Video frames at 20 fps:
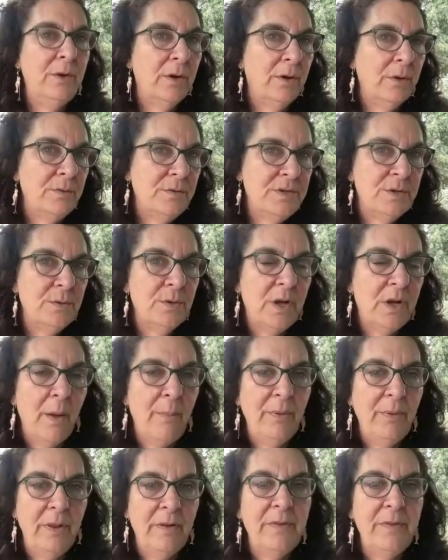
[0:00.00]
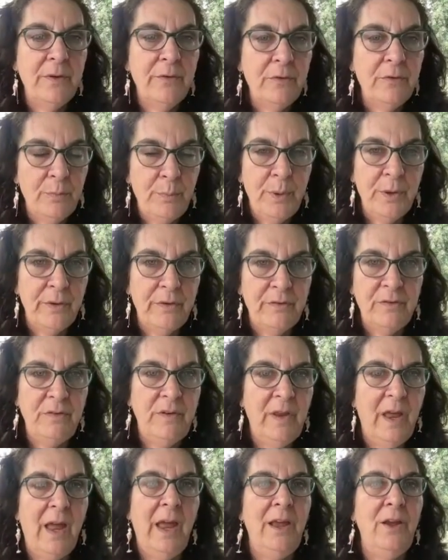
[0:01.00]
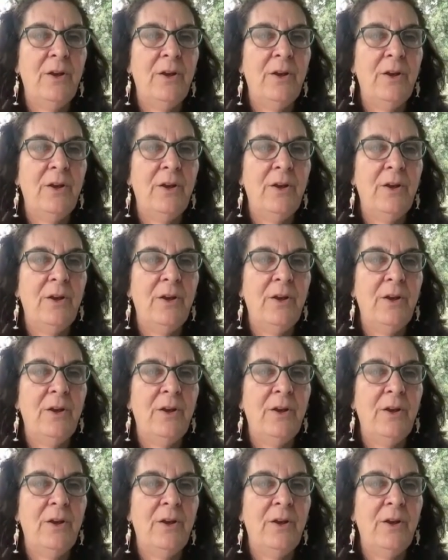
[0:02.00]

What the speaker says: know, do a couple of those pills a day,